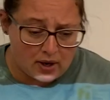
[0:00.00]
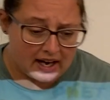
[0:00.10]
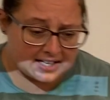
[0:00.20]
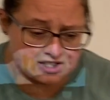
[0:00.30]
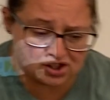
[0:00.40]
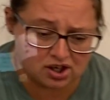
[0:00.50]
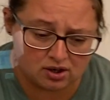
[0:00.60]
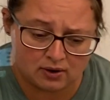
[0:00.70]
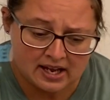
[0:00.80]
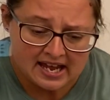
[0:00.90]
I can
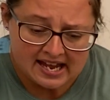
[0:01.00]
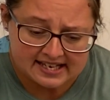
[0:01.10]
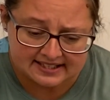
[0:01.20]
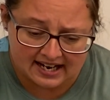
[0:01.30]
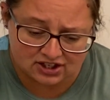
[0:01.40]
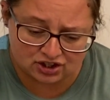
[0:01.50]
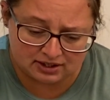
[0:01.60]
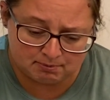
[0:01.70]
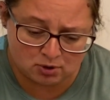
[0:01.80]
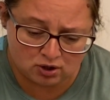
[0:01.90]
do is actually
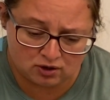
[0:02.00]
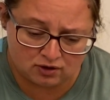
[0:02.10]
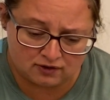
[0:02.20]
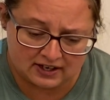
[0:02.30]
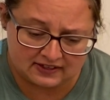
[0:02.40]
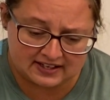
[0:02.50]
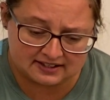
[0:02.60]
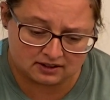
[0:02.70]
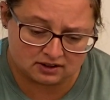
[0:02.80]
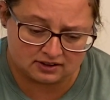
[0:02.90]
move these
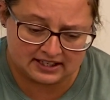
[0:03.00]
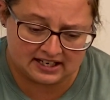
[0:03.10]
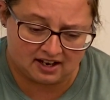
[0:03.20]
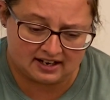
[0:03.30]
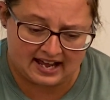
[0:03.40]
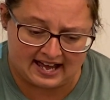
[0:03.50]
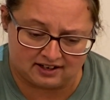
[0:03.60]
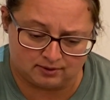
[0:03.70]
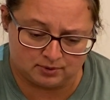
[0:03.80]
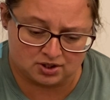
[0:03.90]
little neon
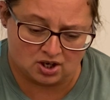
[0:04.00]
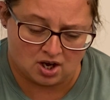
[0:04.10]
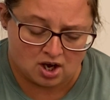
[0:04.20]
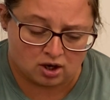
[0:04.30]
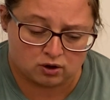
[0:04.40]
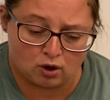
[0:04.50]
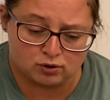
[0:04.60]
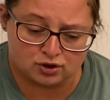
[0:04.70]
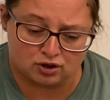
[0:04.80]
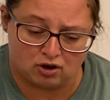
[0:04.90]
atoms
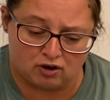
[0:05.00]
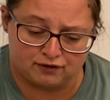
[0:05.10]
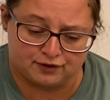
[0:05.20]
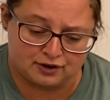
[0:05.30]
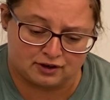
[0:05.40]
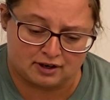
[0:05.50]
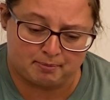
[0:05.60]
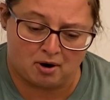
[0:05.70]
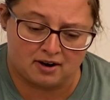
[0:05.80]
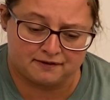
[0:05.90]
closer or further
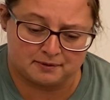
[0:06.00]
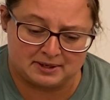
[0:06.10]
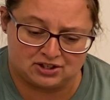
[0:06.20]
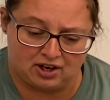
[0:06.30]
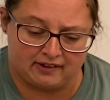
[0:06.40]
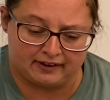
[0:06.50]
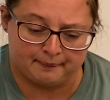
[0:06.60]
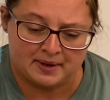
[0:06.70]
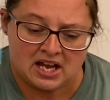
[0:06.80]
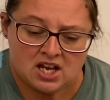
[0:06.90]
apart from each other.
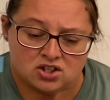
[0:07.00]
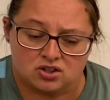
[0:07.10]
So